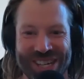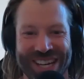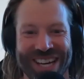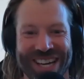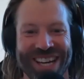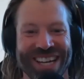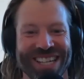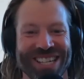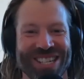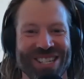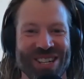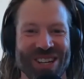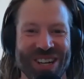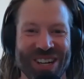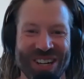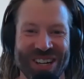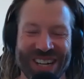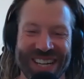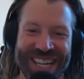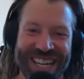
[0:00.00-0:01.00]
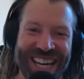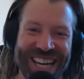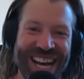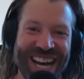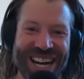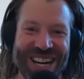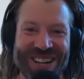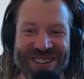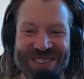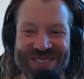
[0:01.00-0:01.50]
So, so
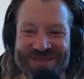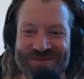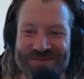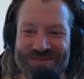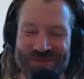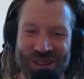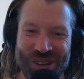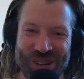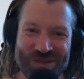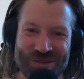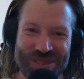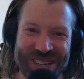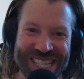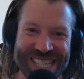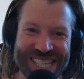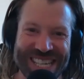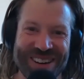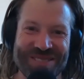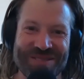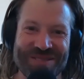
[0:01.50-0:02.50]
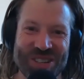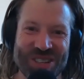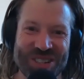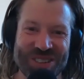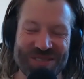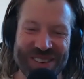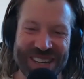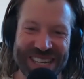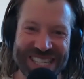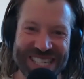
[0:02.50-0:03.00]
um, got a bit of
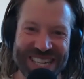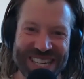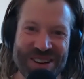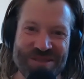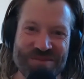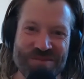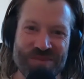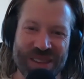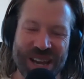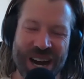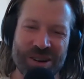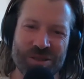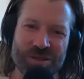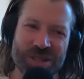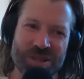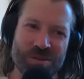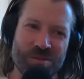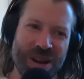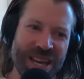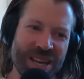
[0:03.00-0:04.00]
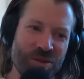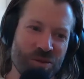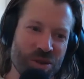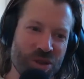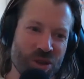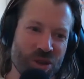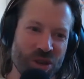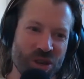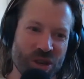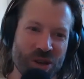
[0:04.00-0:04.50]
sunburn, but um, I was playing with
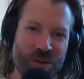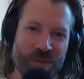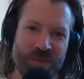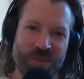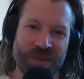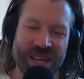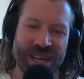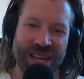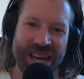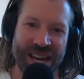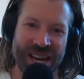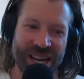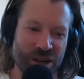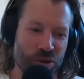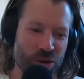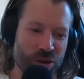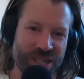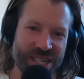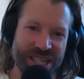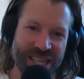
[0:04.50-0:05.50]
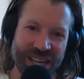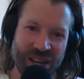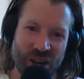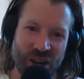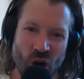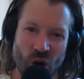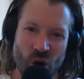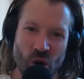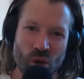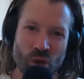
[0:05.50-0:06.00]
her and like we were digging
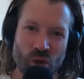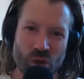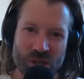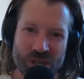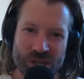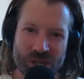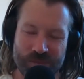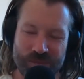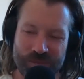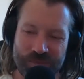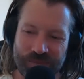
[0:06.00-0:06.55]
holes,